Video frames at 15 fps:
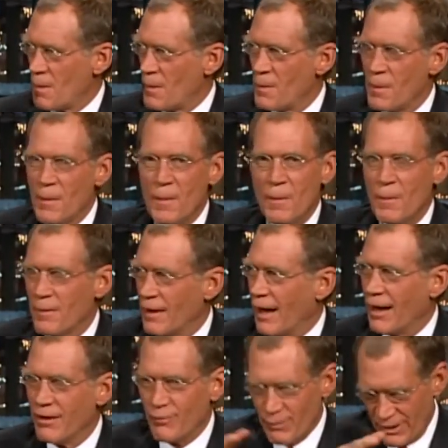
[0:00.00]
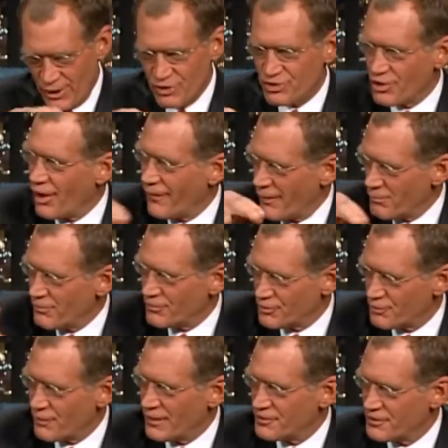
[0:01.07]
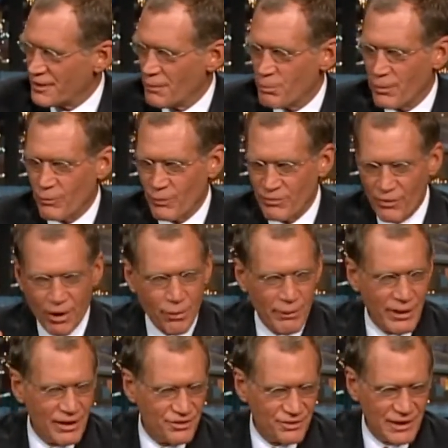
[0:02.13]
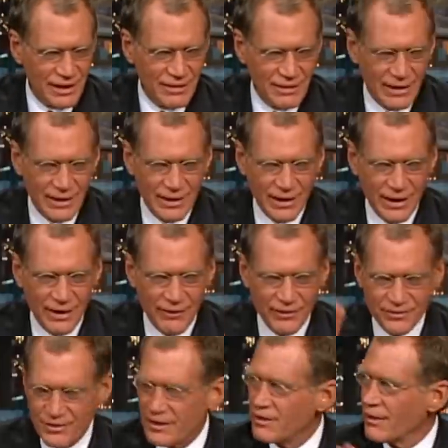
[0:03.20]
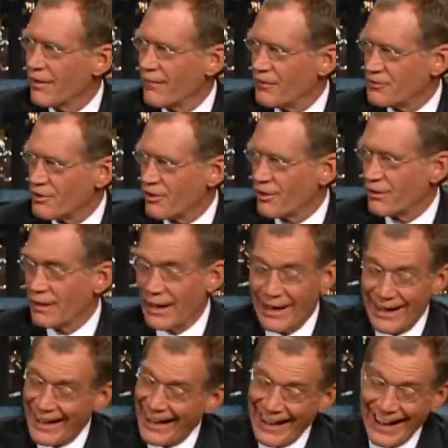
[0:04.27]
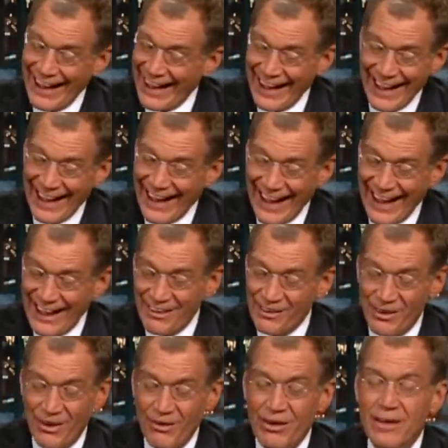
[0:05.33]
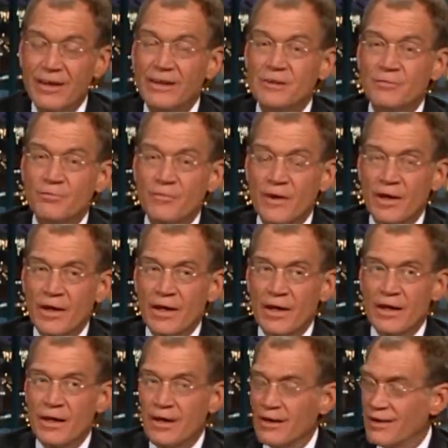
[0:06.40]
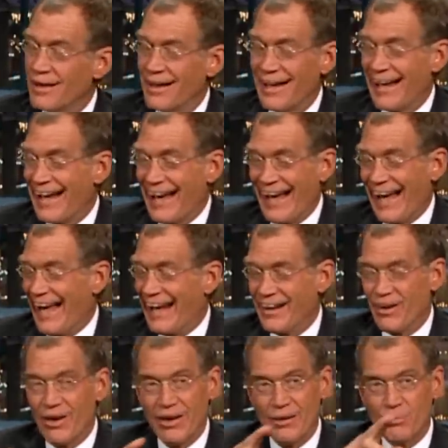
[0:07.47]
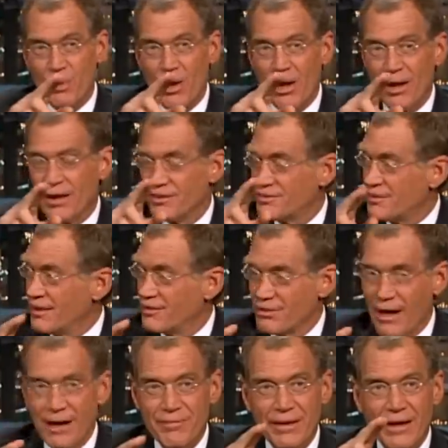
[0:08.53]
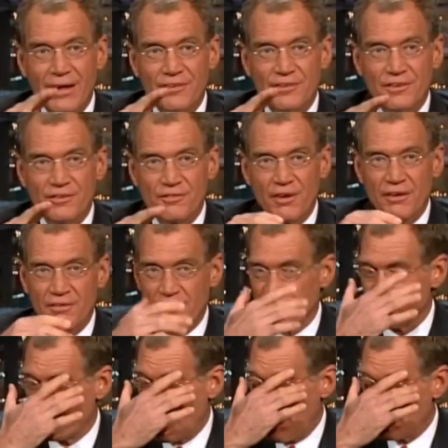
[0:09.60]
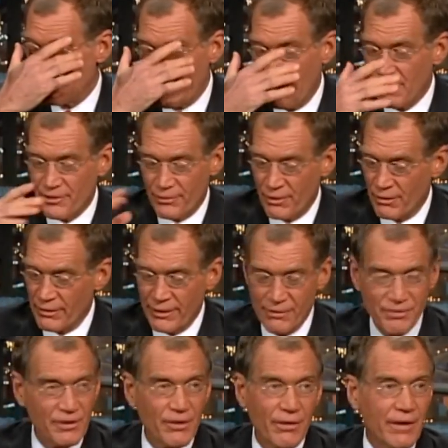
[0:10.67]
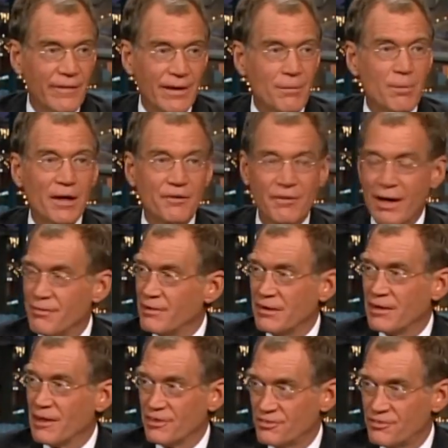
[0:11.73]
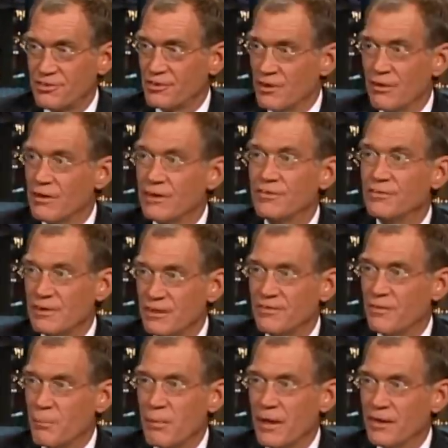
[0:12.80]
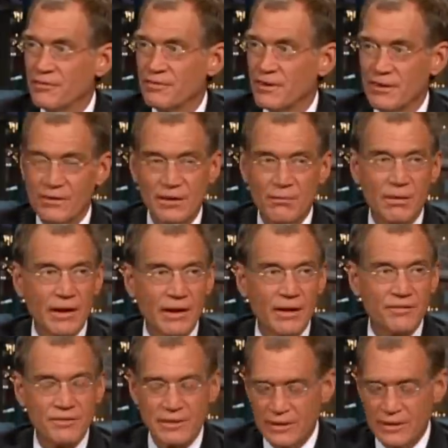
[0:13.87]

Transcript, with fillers: Really? Yeah, but you saw them just finishing up one. it. We've already seen the uh, the signal and the turn. Uh, yeah. uh, I don't know. We have a ruling on that yet? I, I don't know. Uh, Paul is uh, driving, and his instructor is Bob Calderon. And if you know anything about driving tests, you know he's he's the best. It, he really is.